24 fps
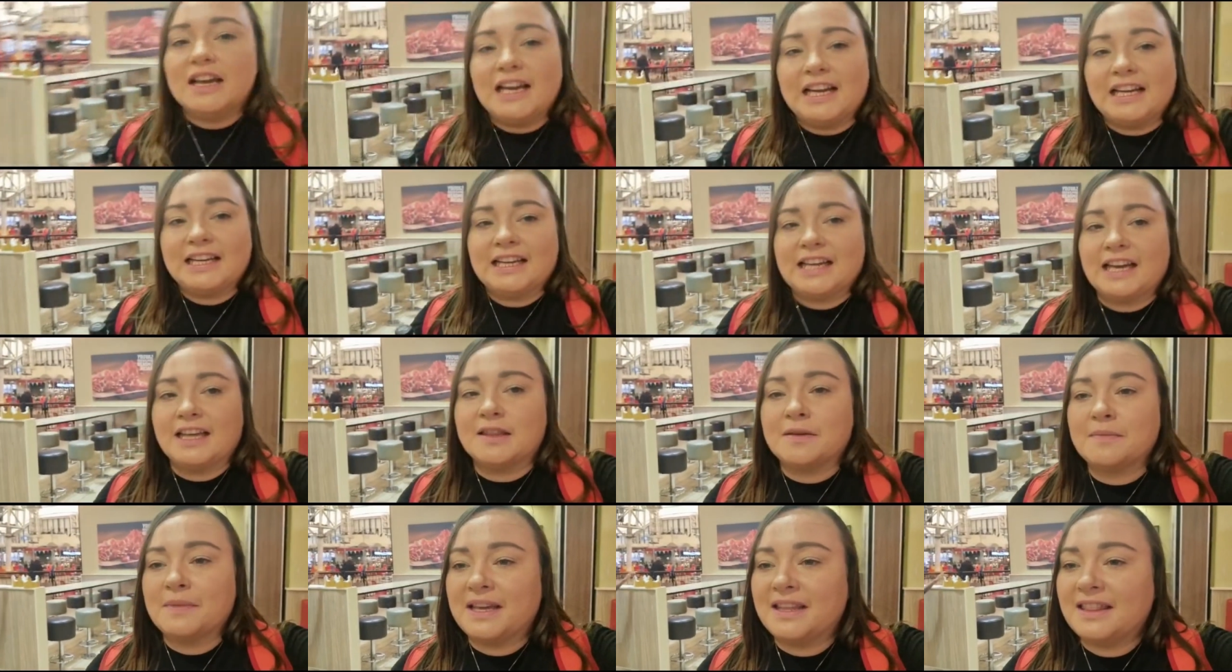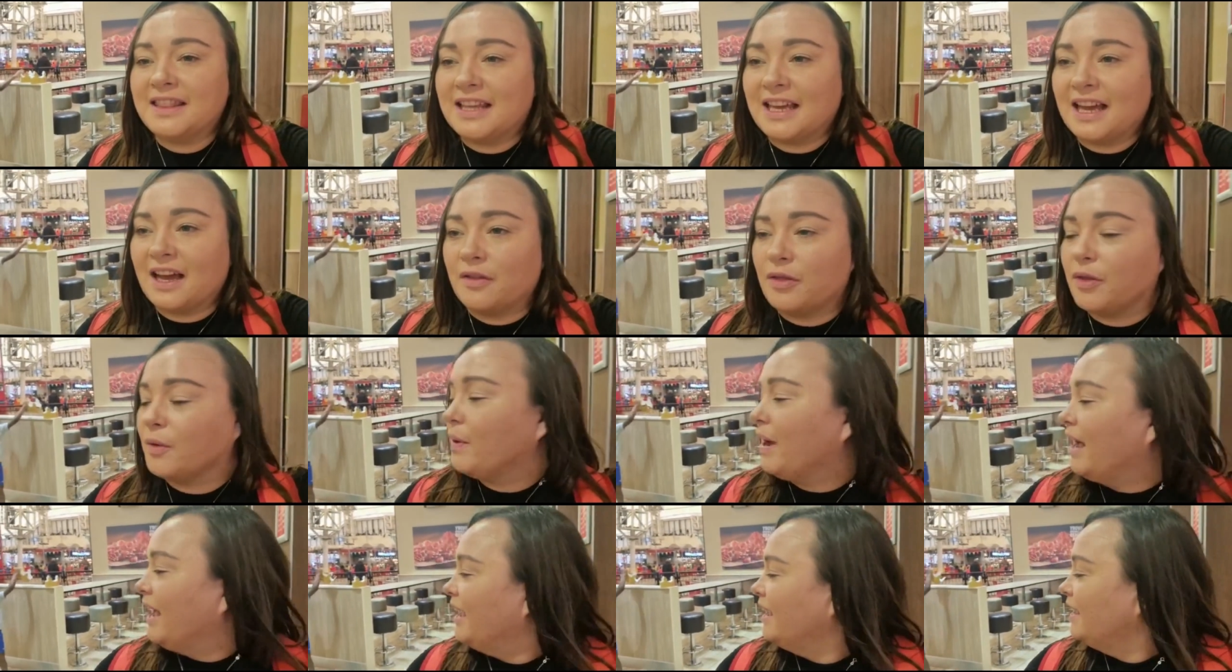and get the main thing out the
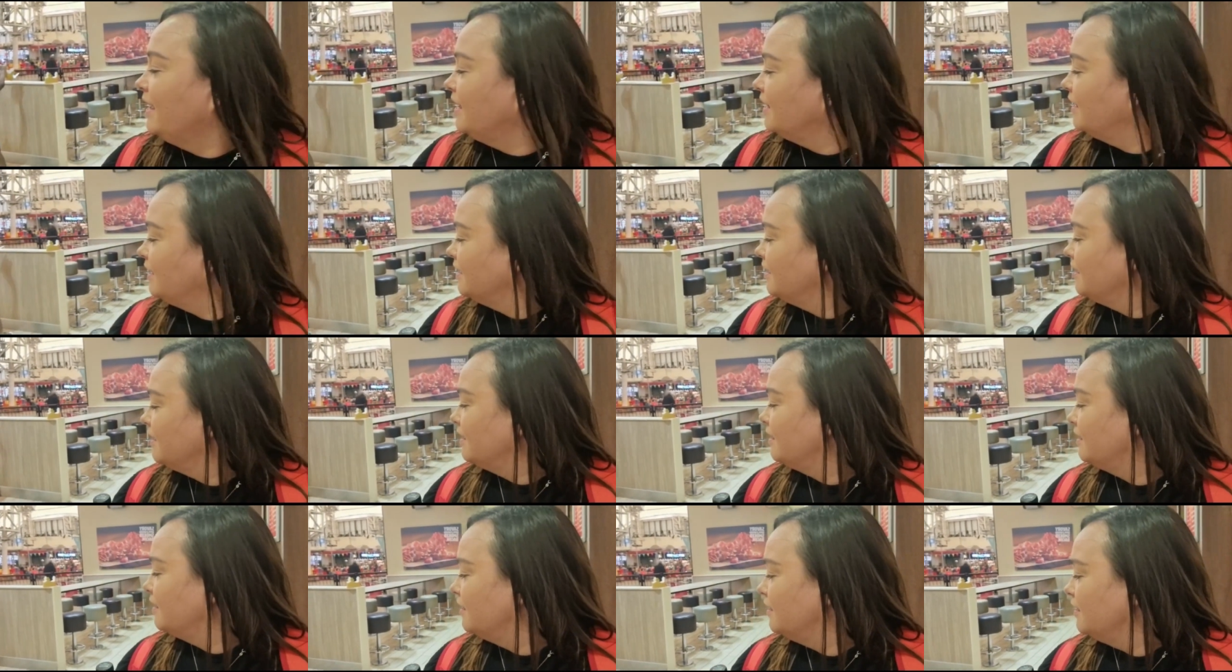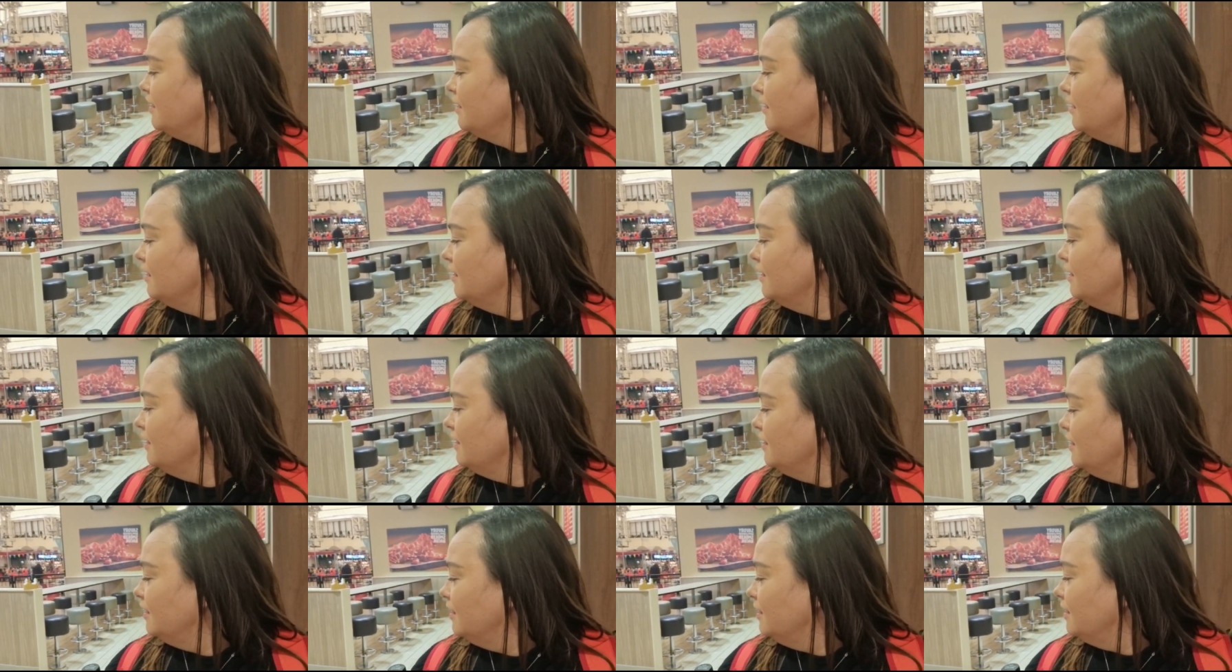way.
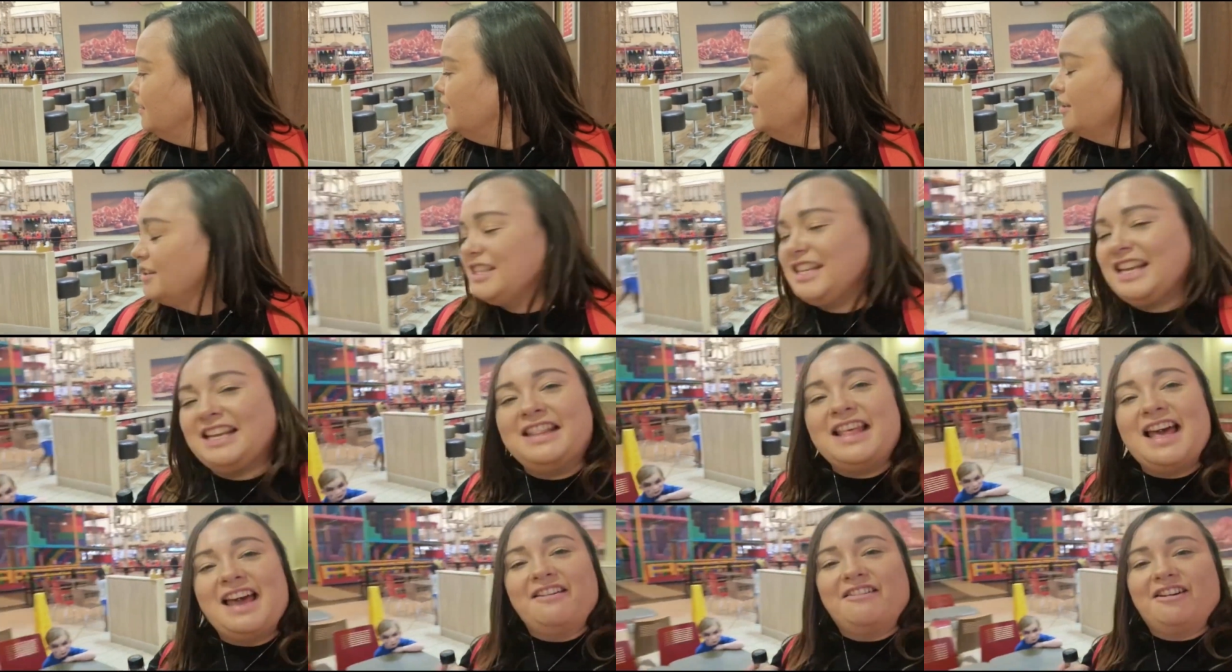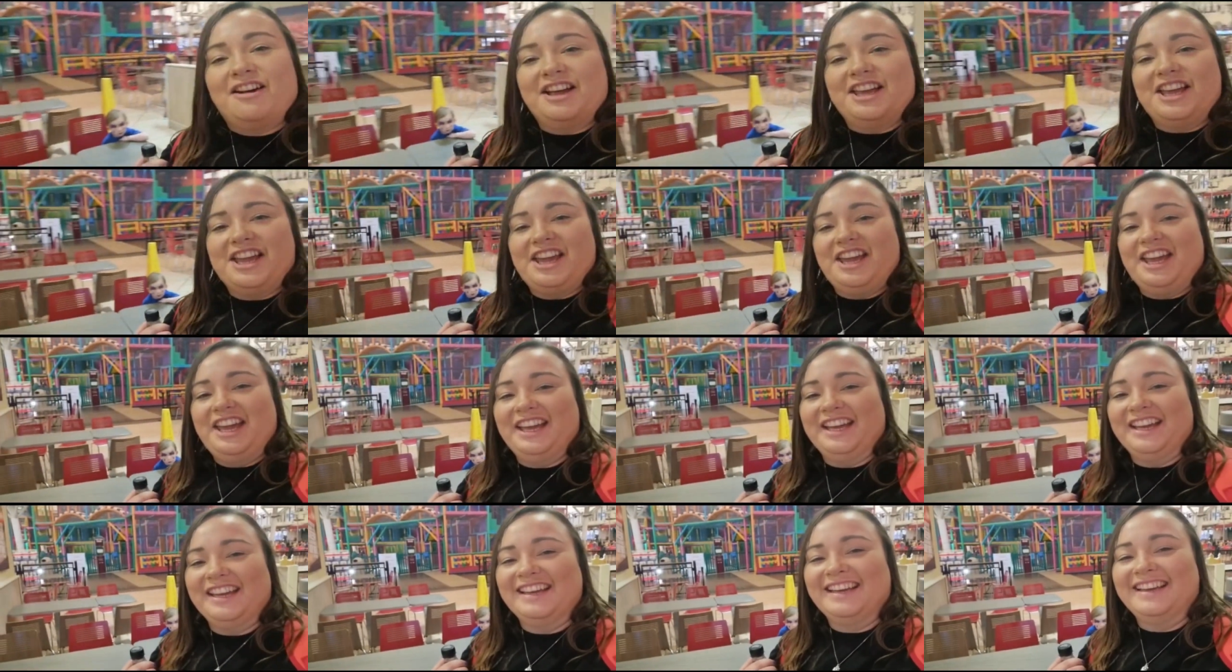You sitting there, are
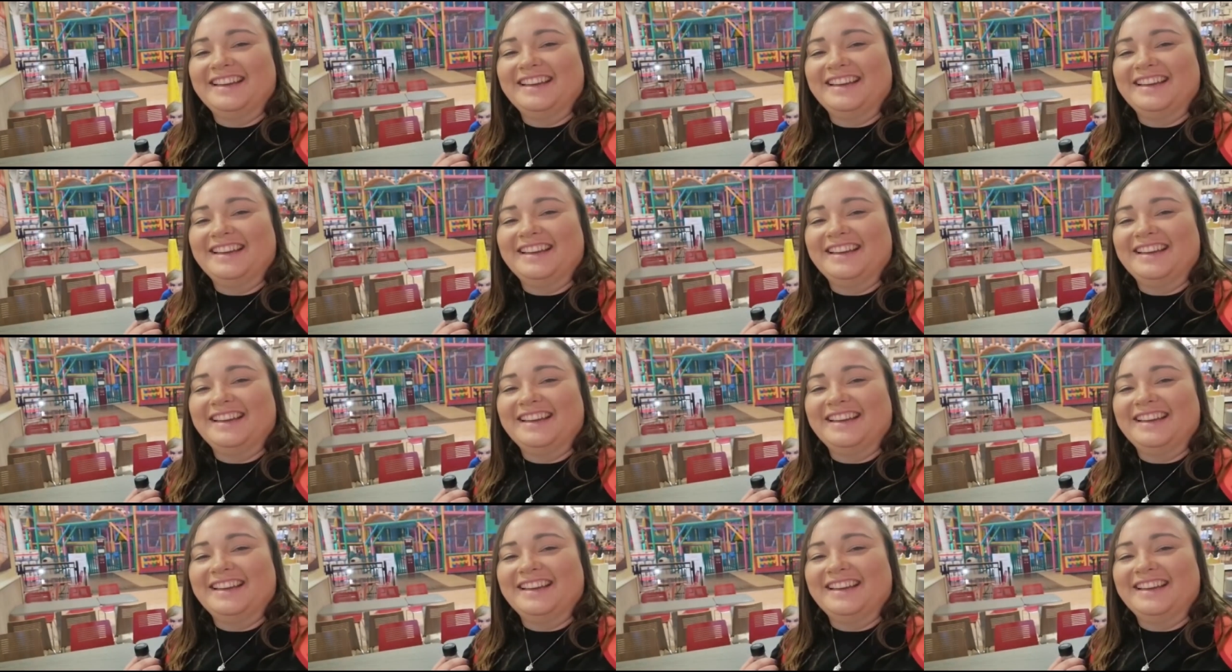you?